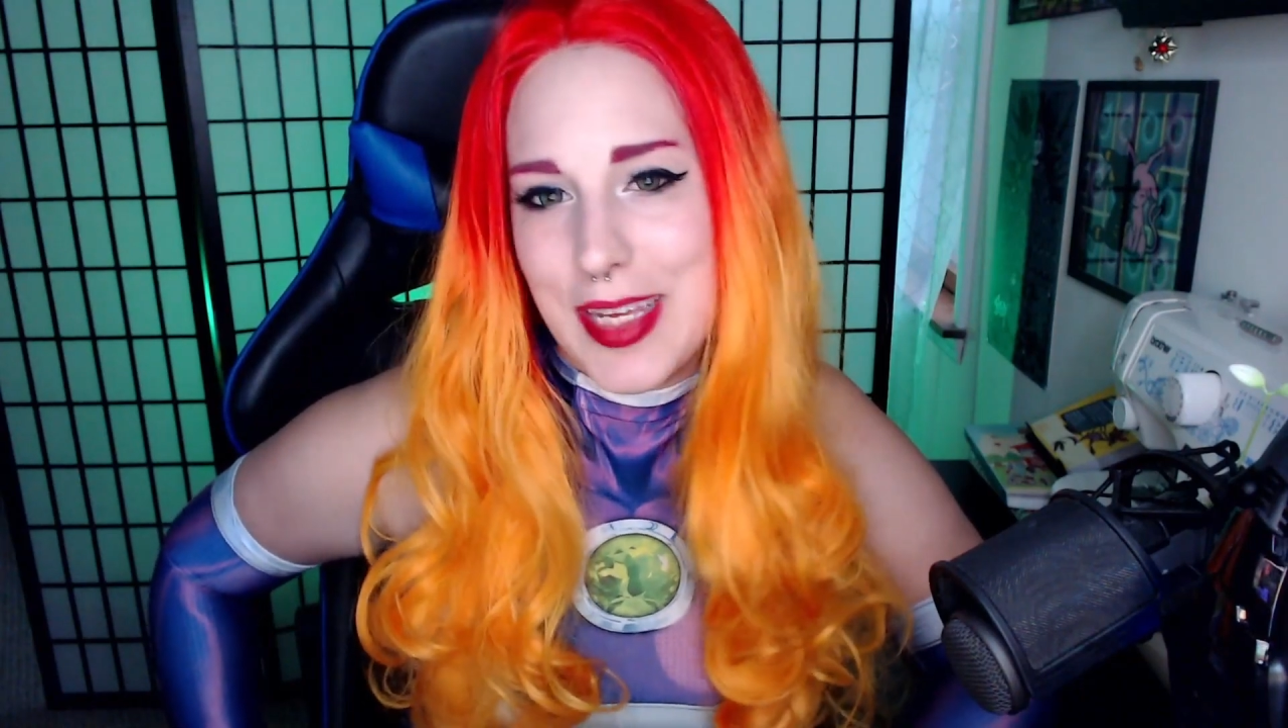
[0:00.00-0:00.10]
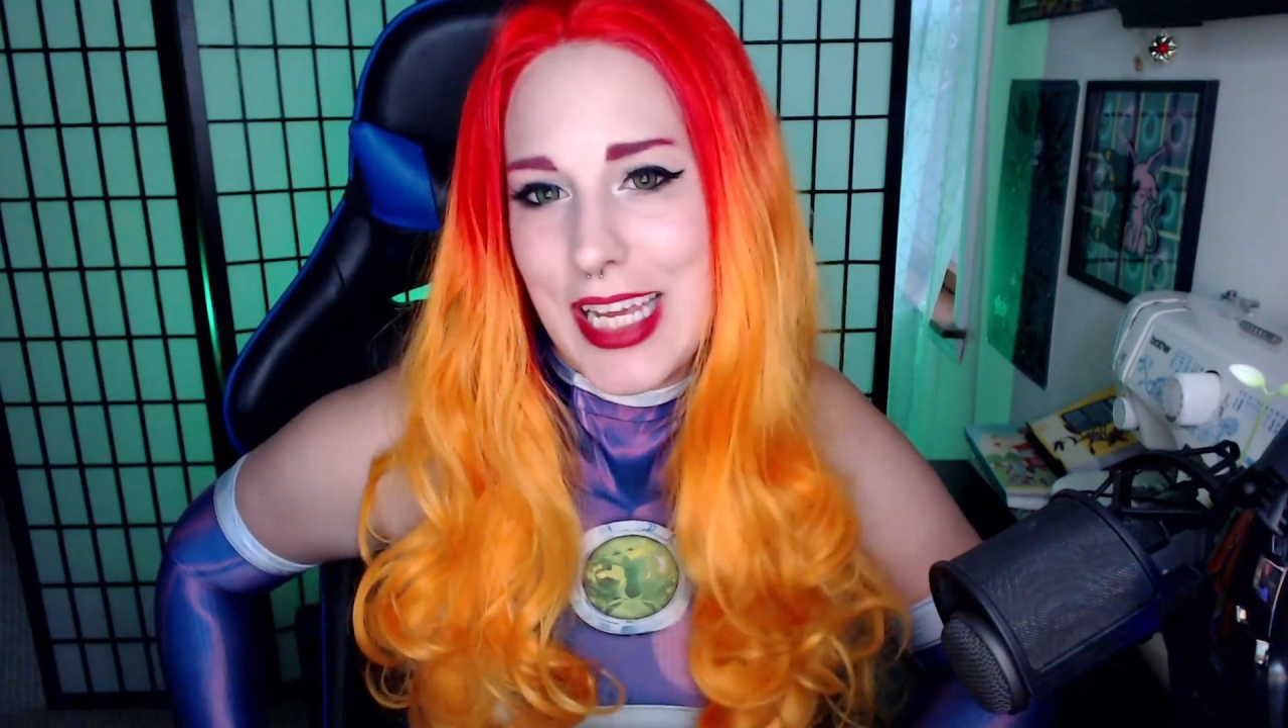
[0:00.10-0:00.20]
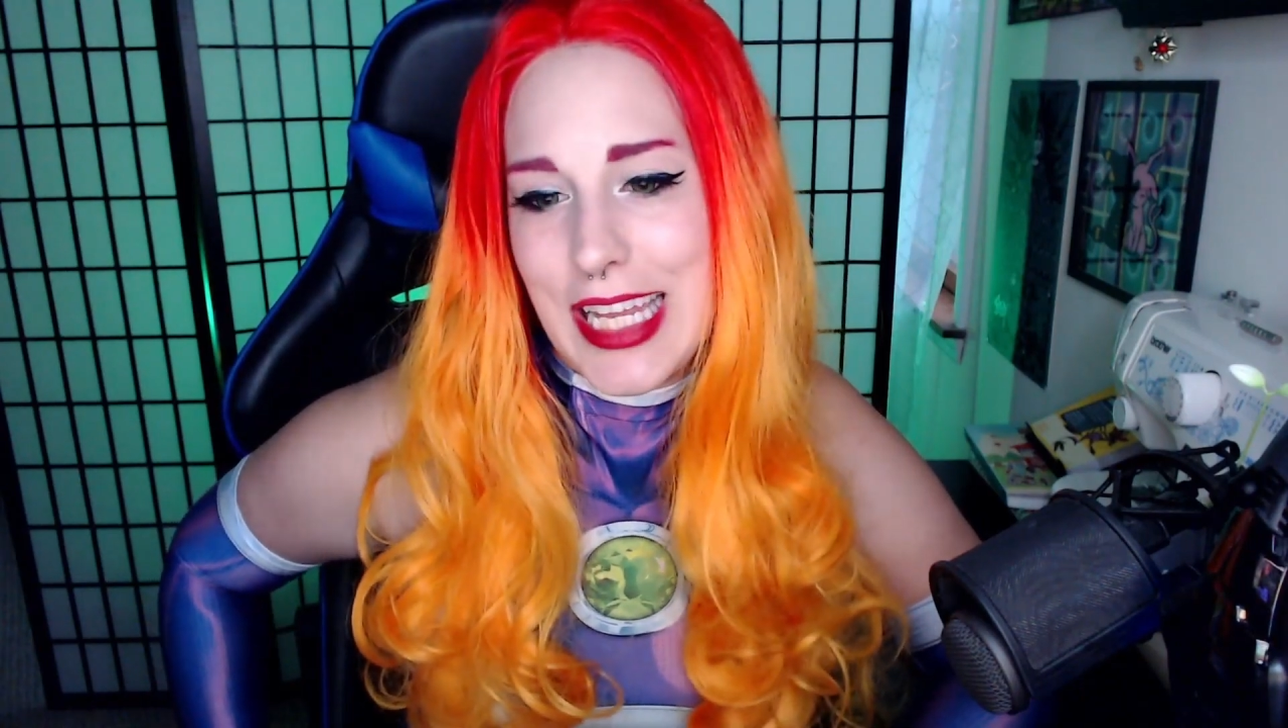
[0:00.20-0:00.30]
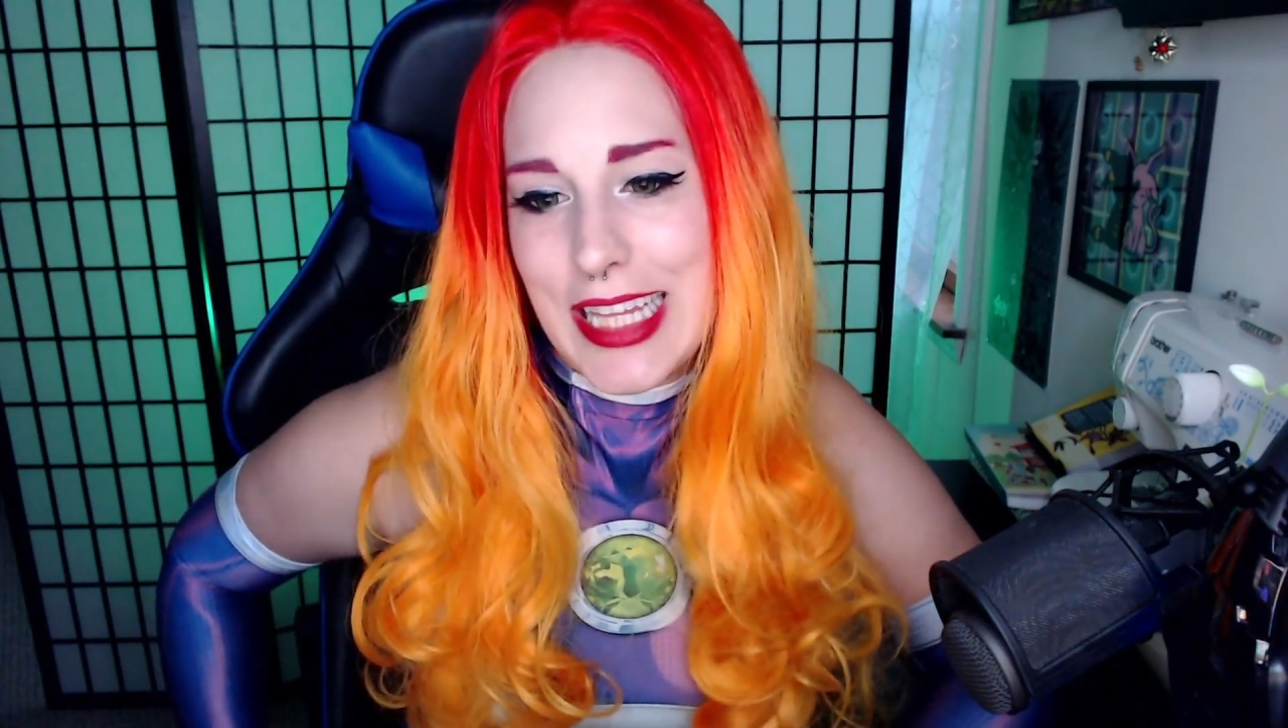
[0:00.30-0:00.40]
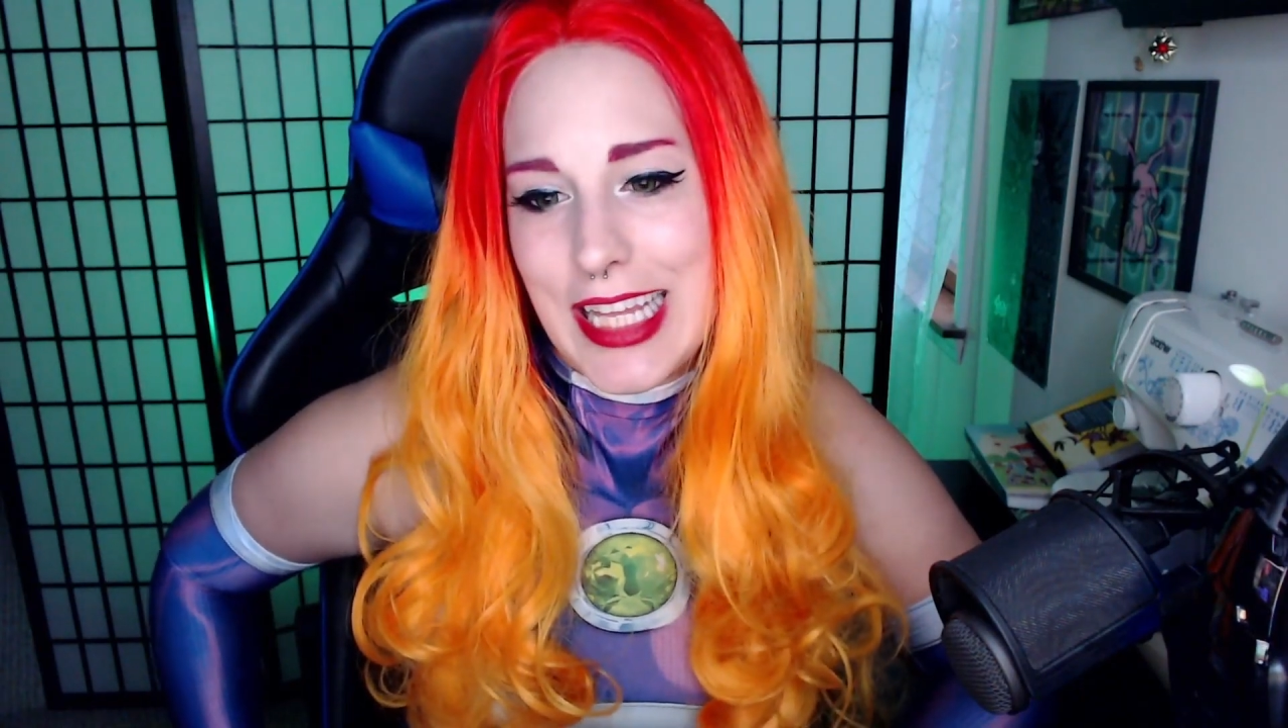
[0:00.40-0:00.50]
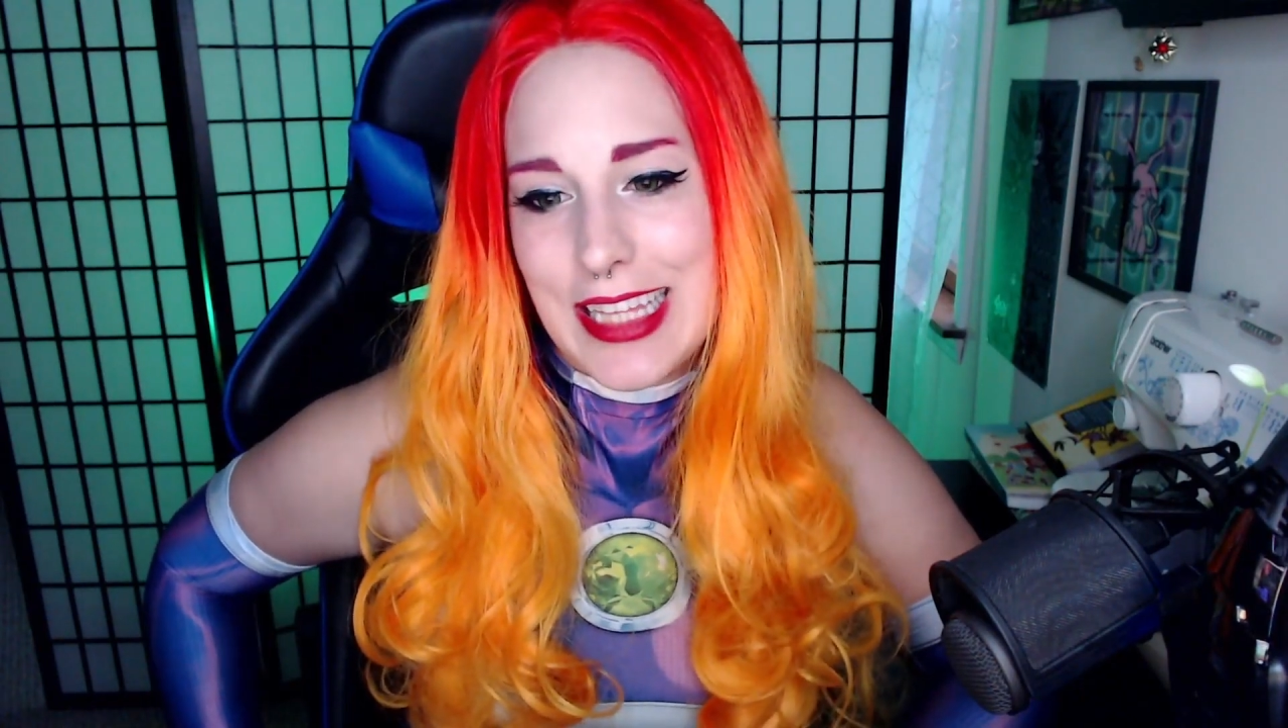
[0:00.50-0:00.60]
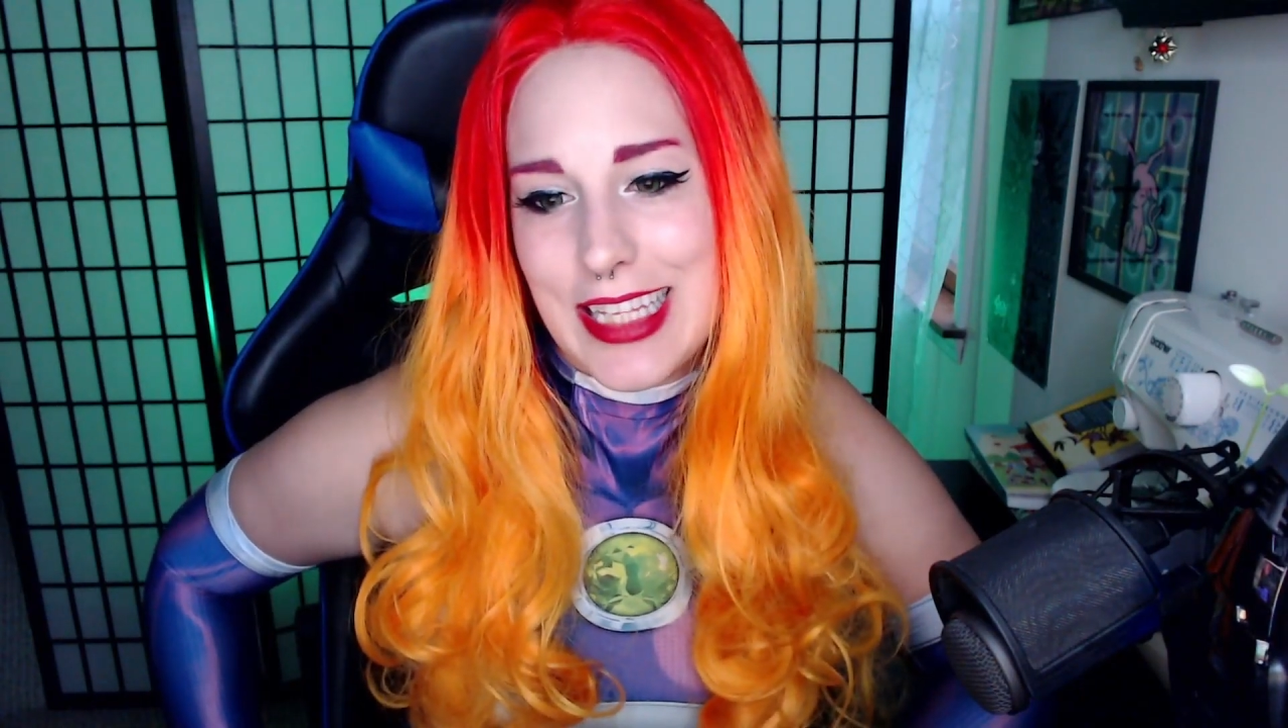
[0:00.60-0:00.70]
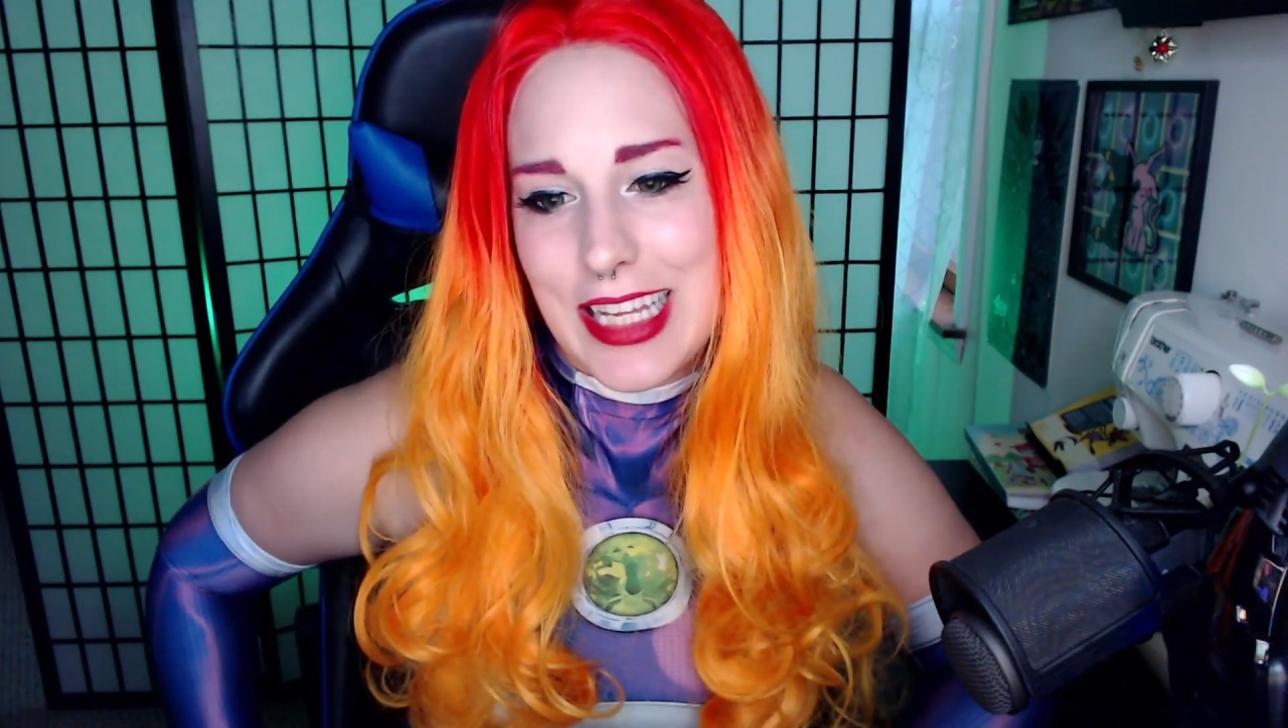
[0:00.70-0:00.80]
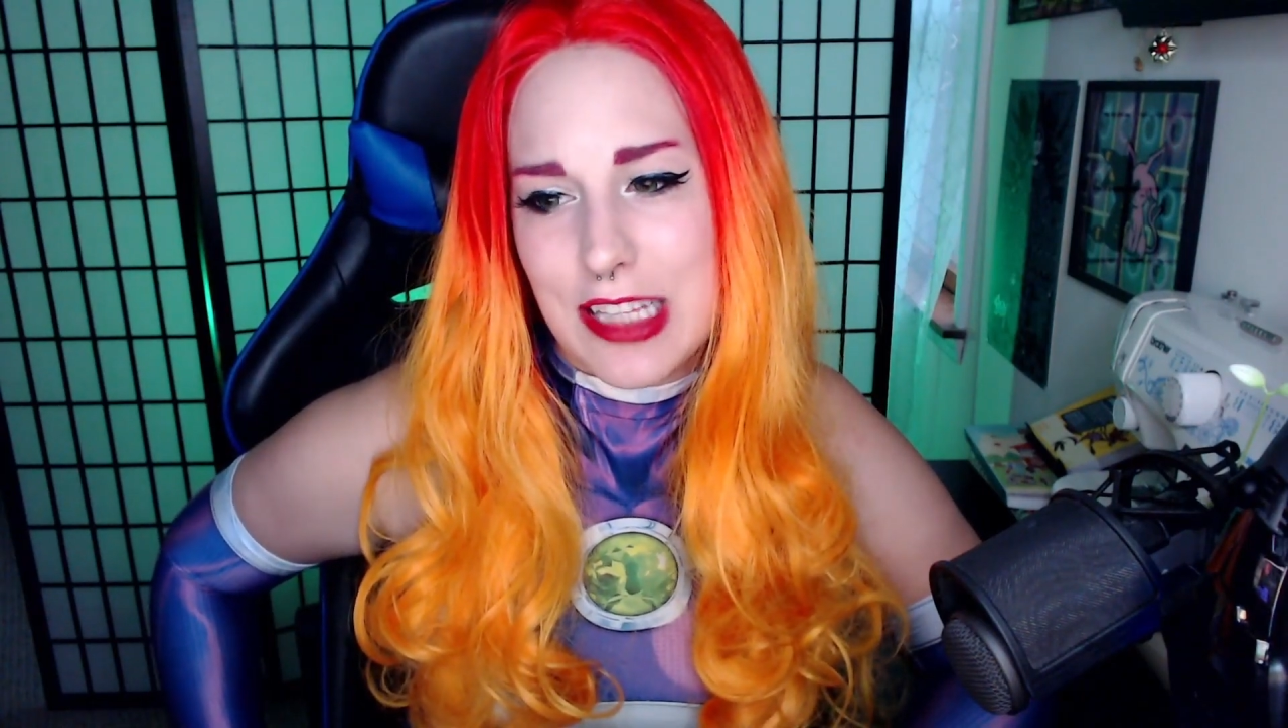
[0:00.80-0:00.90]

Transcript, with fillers: getting lately,